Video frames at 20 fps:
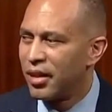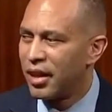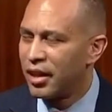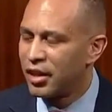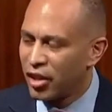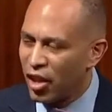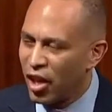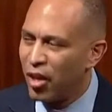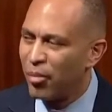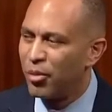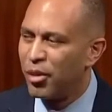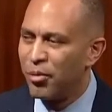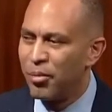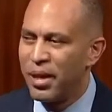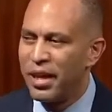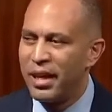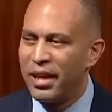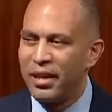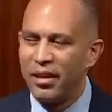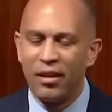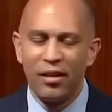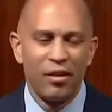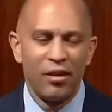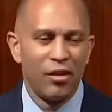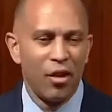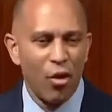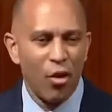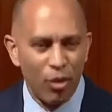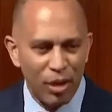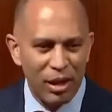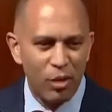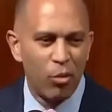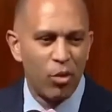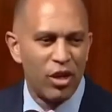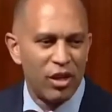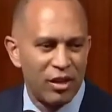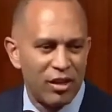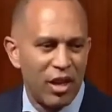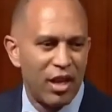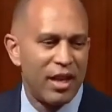that has come to mean only
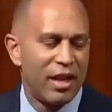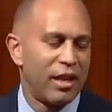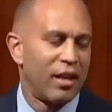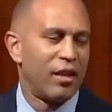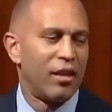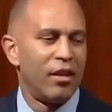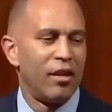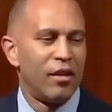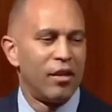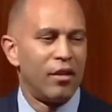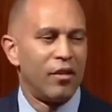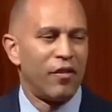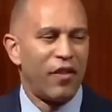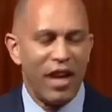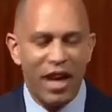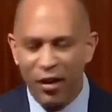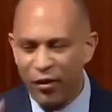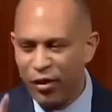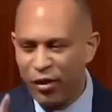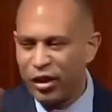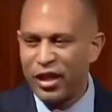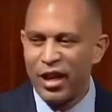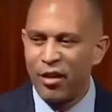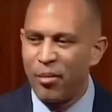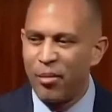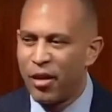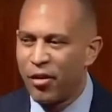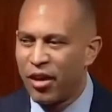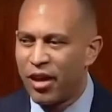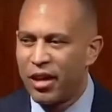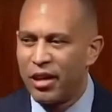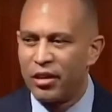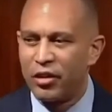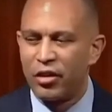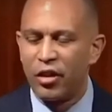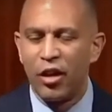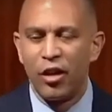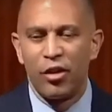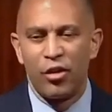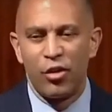one thing for everyday
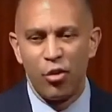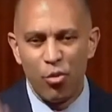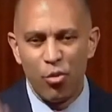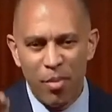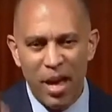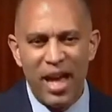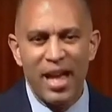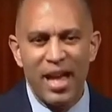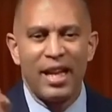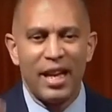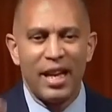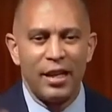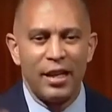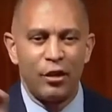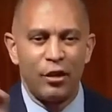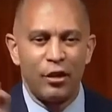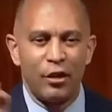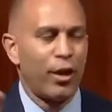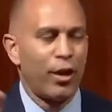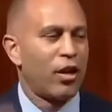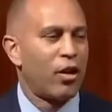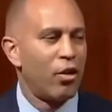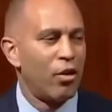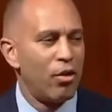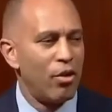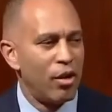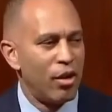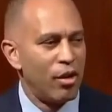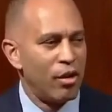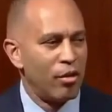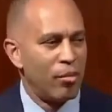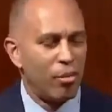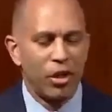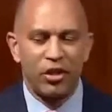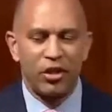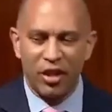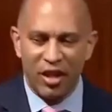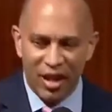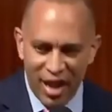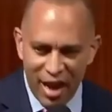Americans. You may get a trickle,
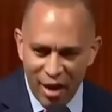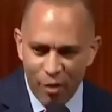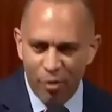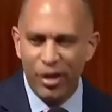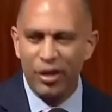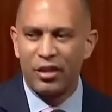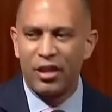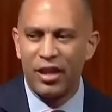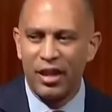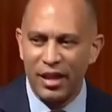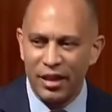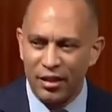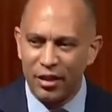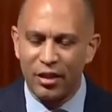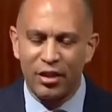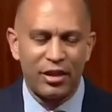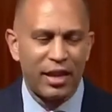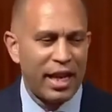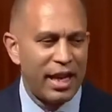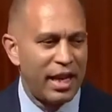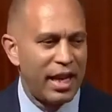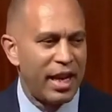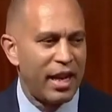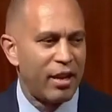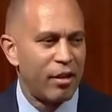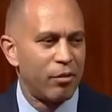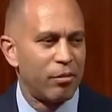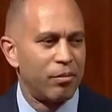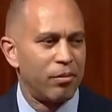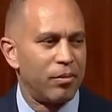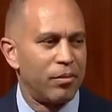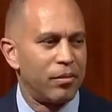but you're guaranteed to stay down.